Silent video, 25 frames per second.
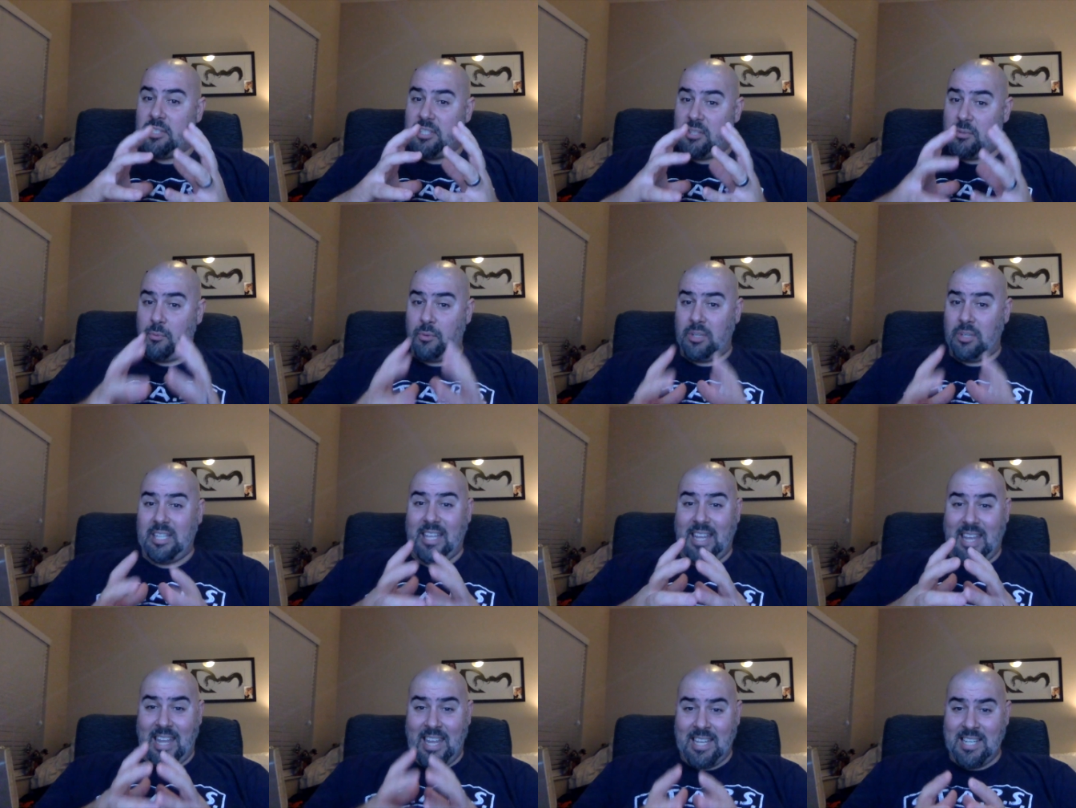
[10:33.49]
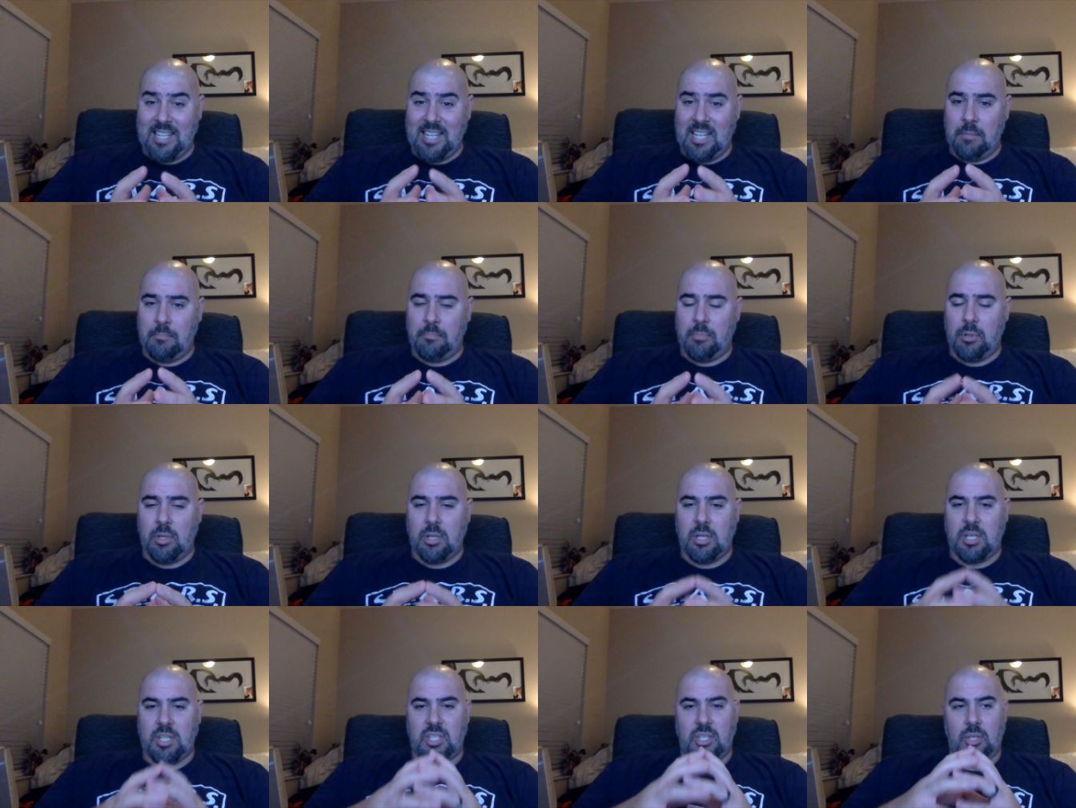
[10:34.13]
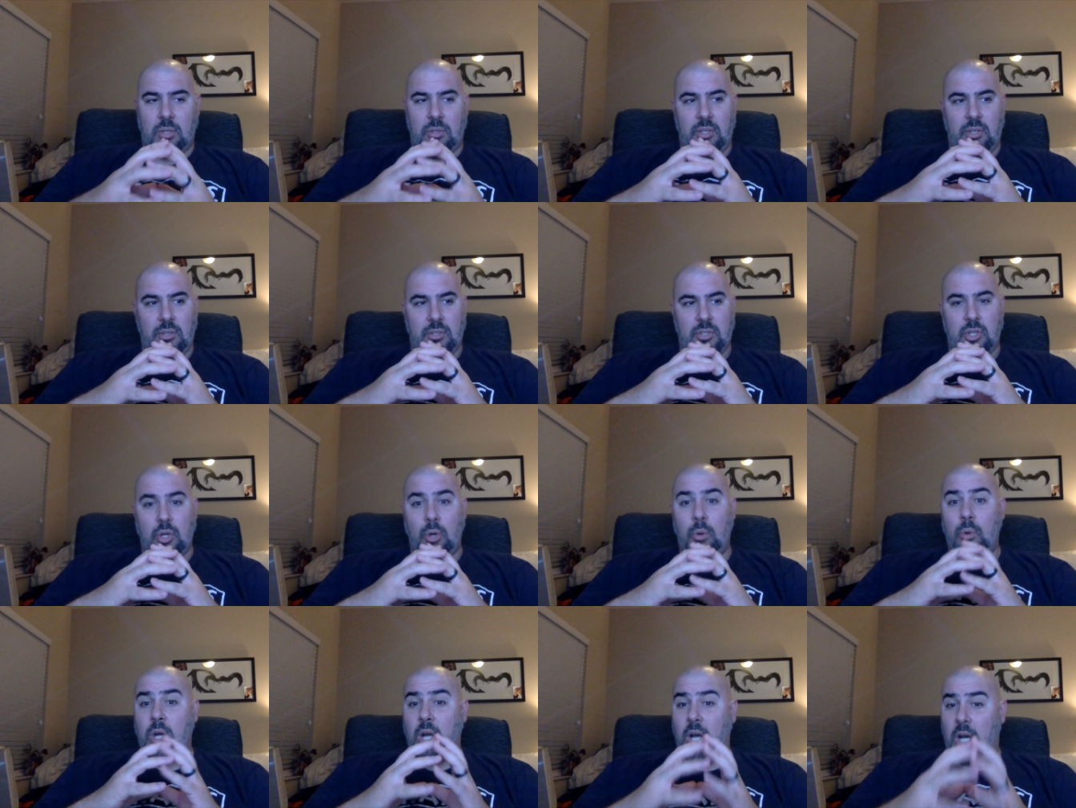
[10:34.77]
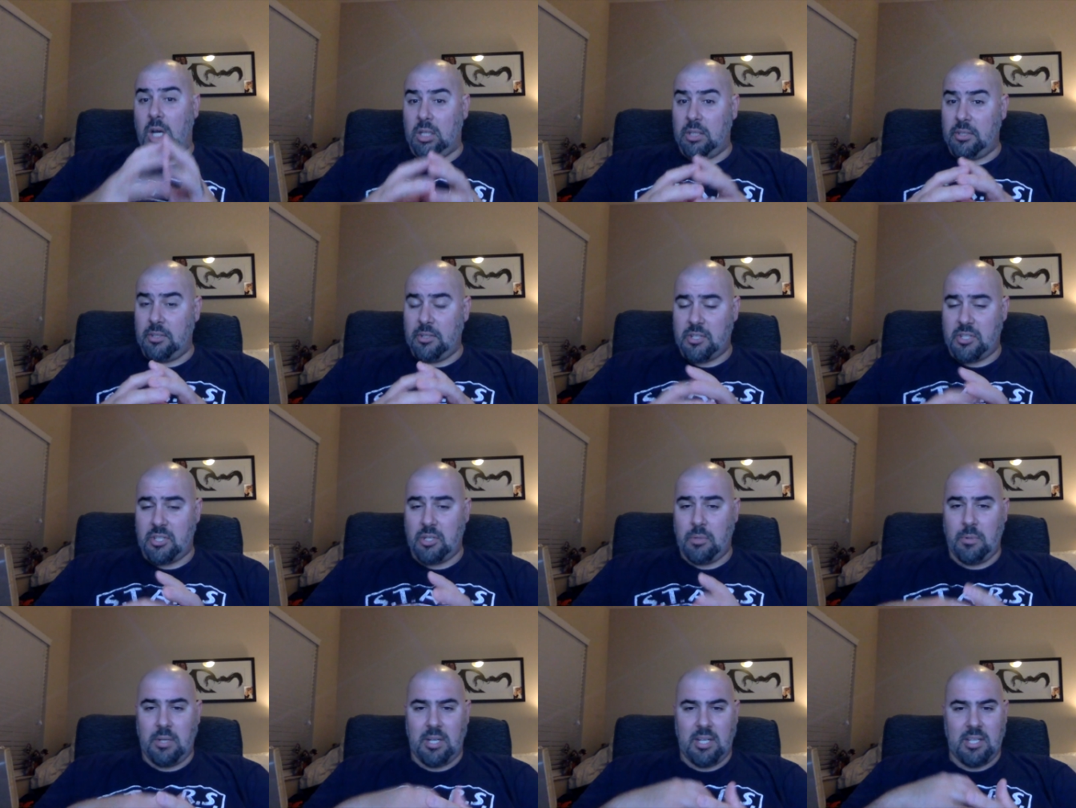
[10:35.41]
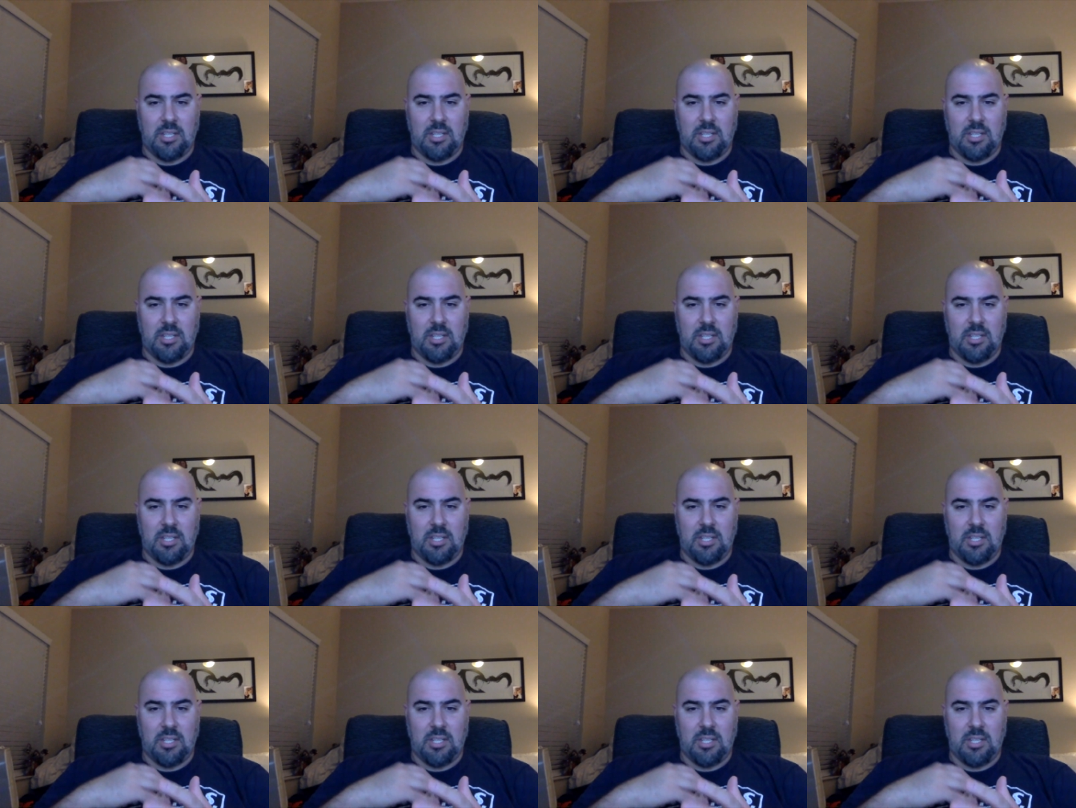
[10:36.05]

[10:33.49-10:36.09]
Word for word: It's a really indie book, so there's no colors to it.